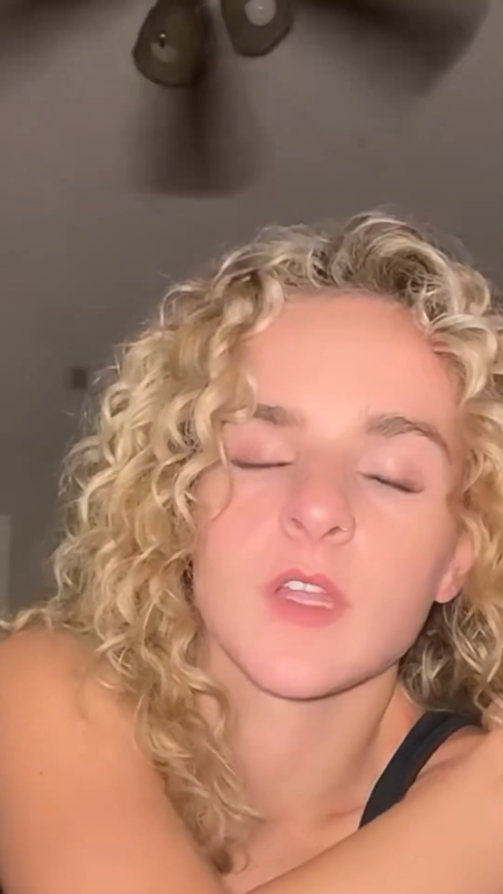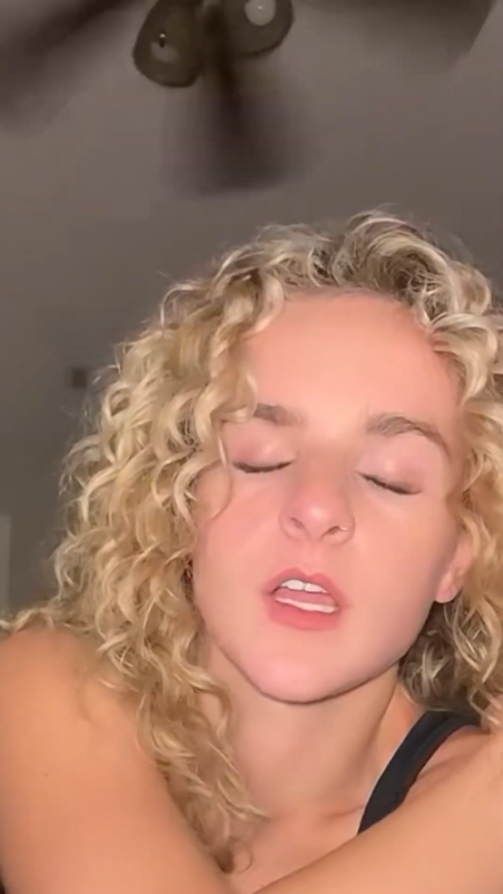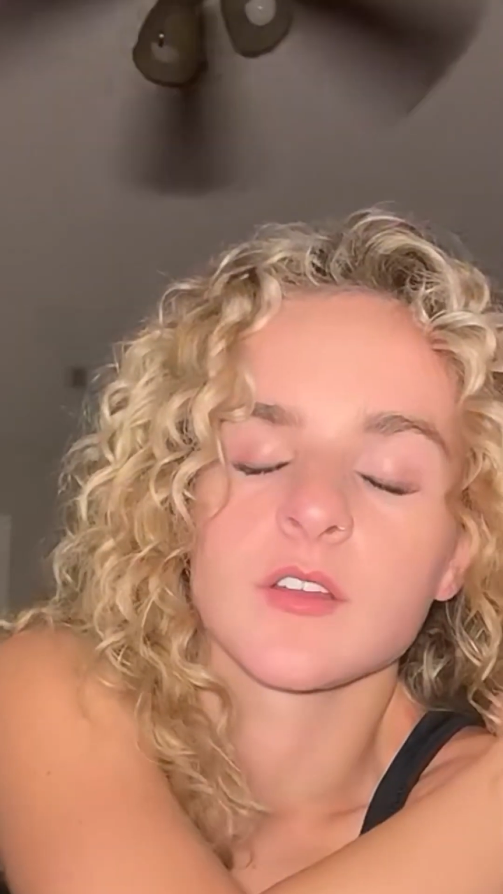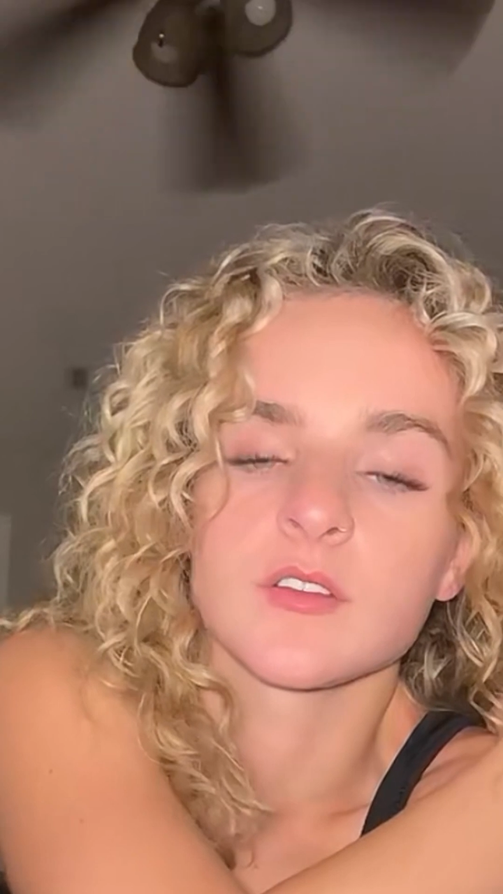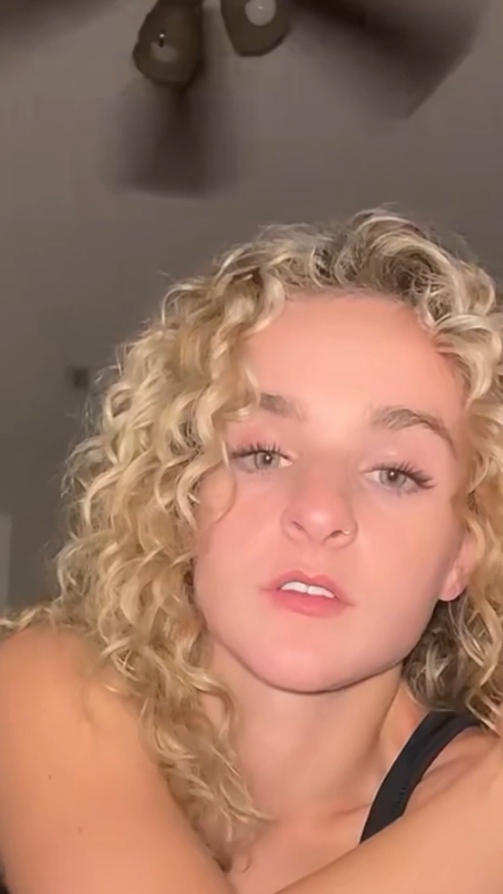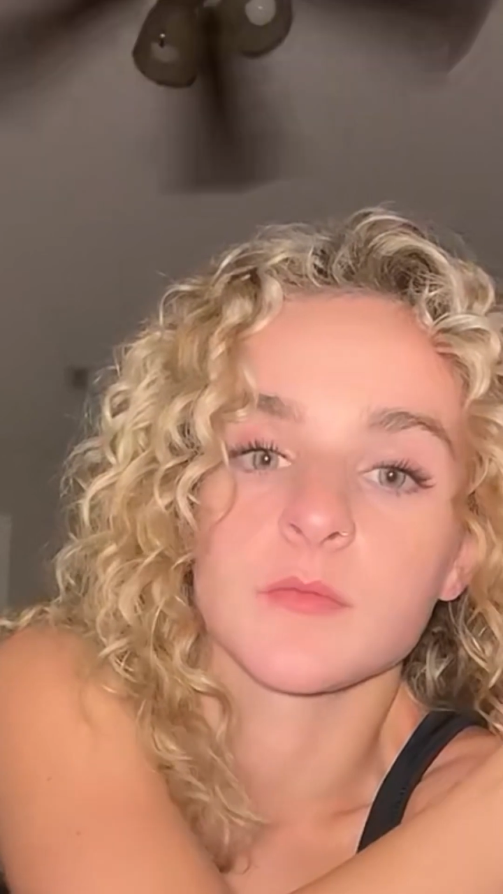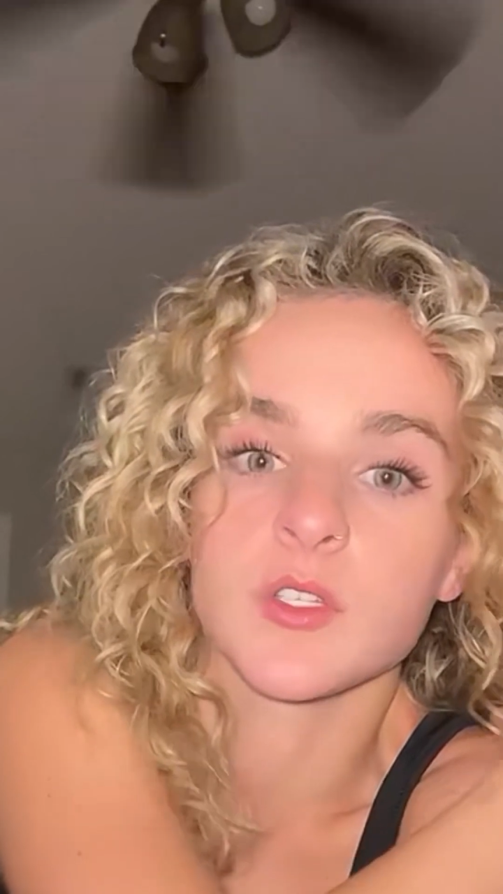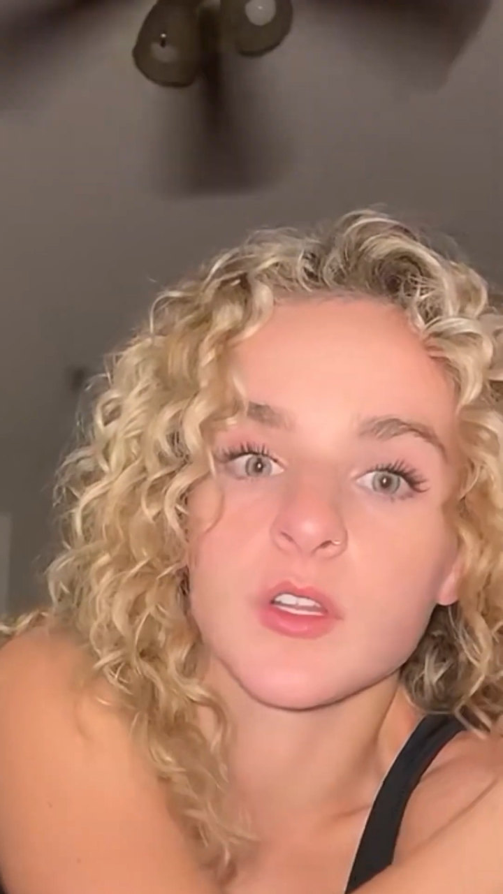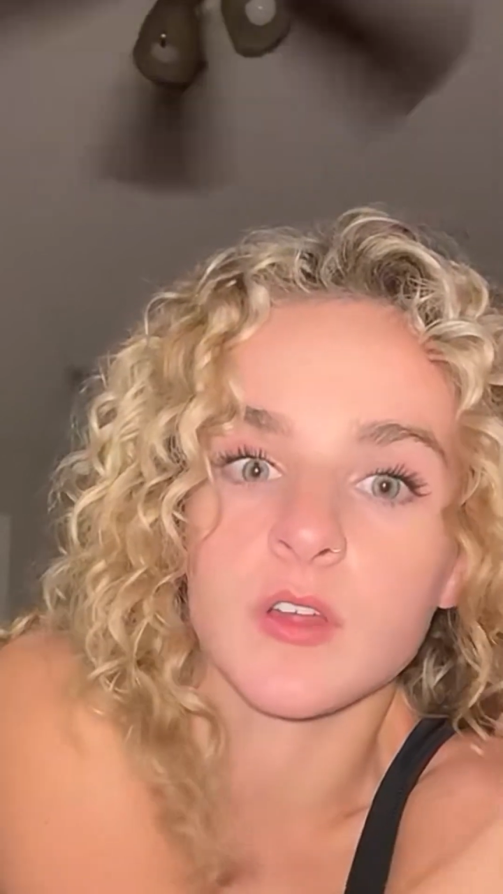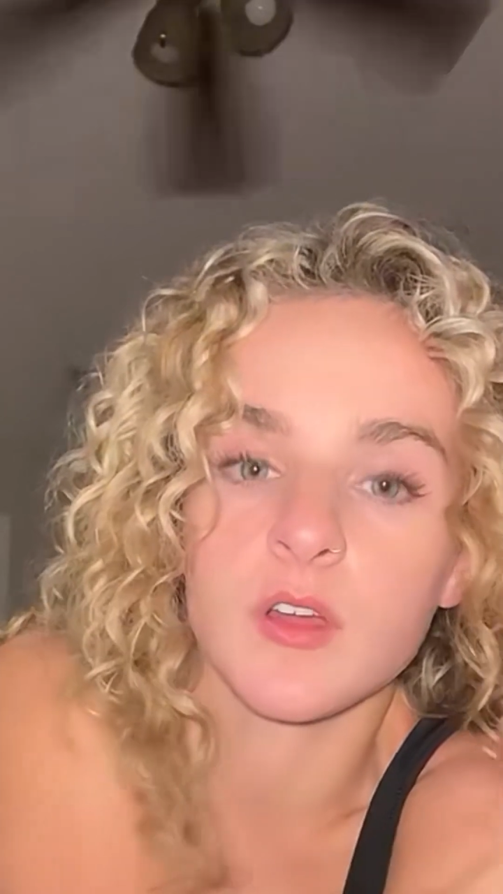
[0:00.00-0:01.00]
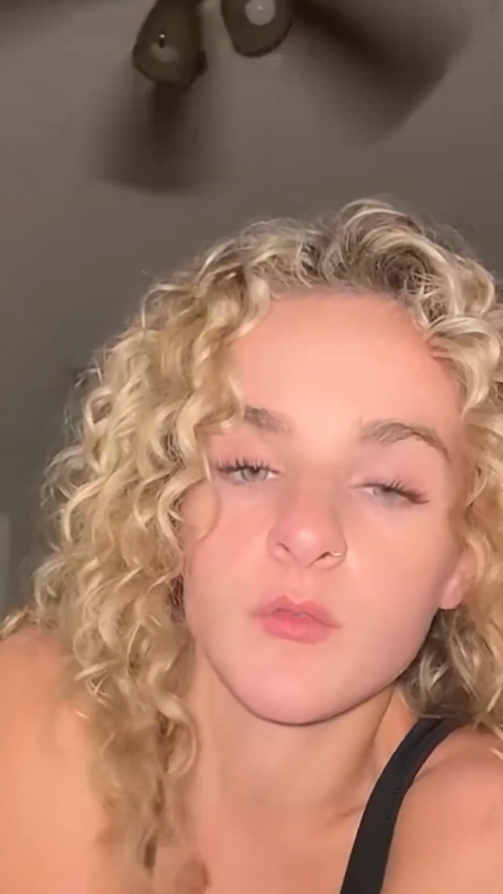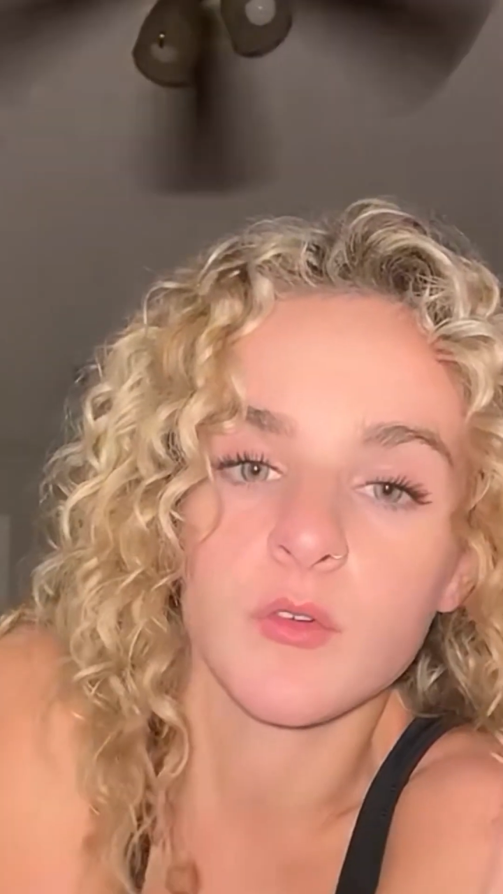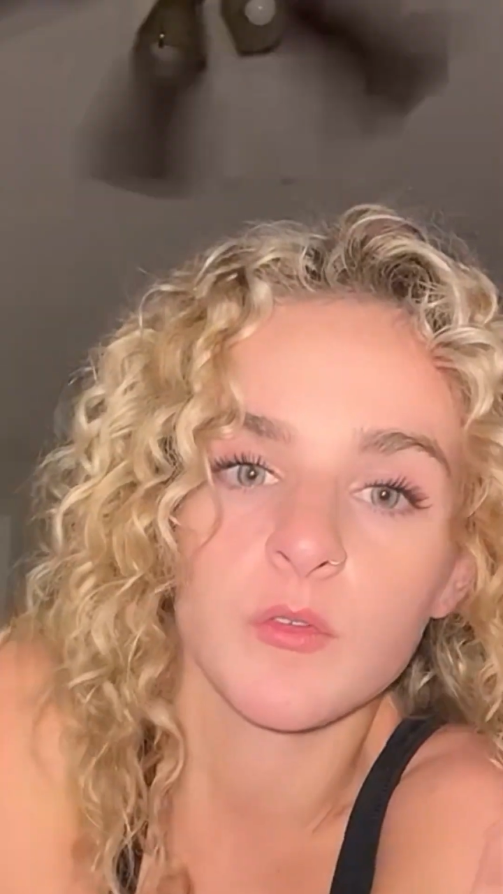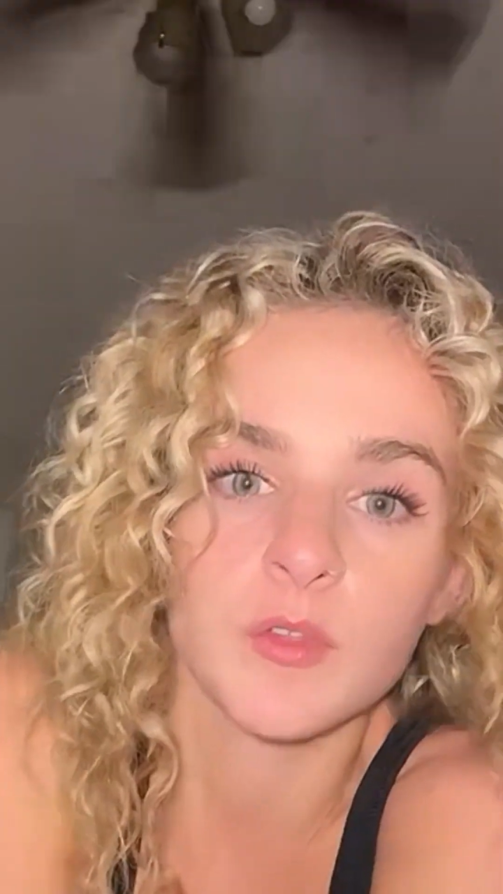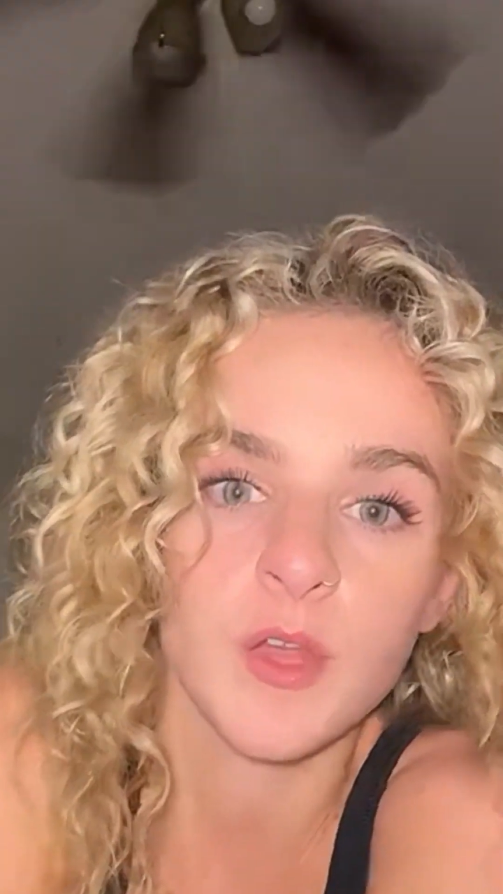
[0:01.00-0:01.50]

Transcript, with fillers: I just lost my train of thought. Holy